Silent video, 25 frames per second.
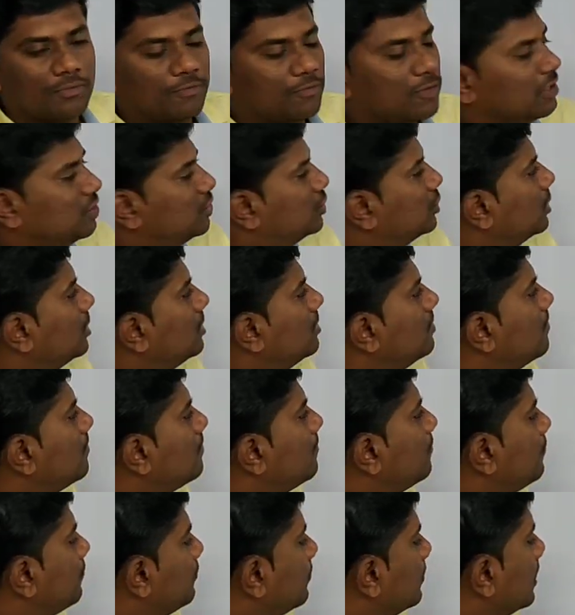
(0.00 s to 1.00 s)

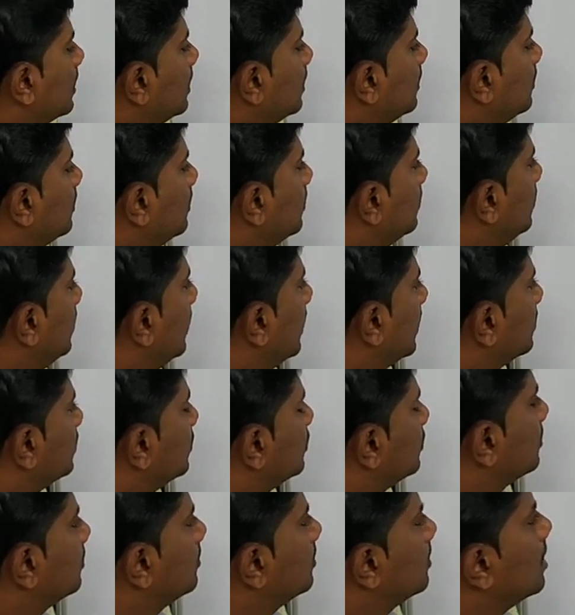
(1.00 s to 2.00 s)
function
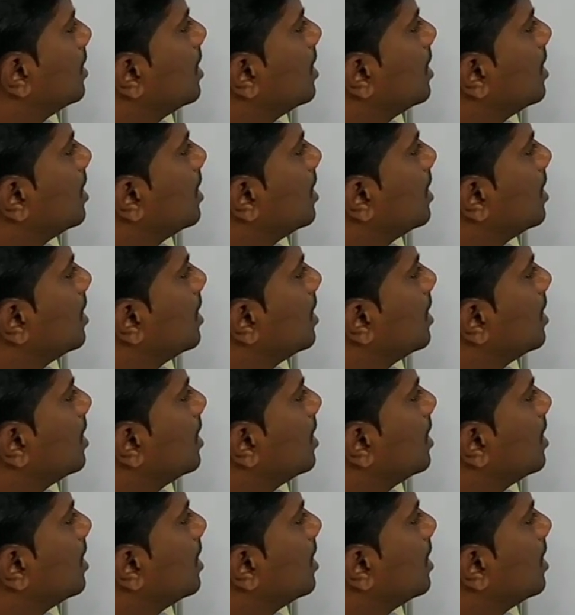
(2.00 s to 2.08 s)
next.